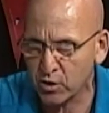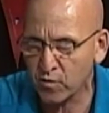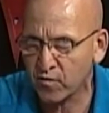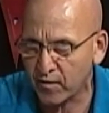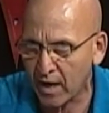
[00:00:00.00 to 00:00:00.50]
you
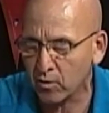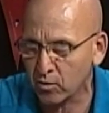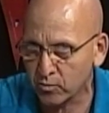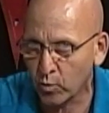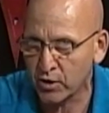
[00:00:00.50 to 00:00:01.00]

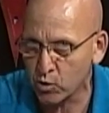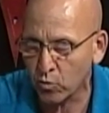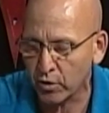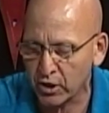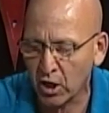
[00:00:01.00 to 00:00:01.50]
followed when you
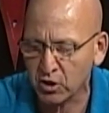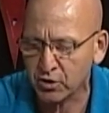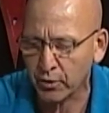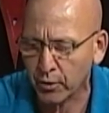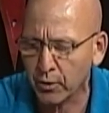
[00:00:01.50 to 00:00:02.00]
were a
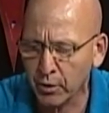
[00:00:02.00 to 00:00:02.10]
youngster.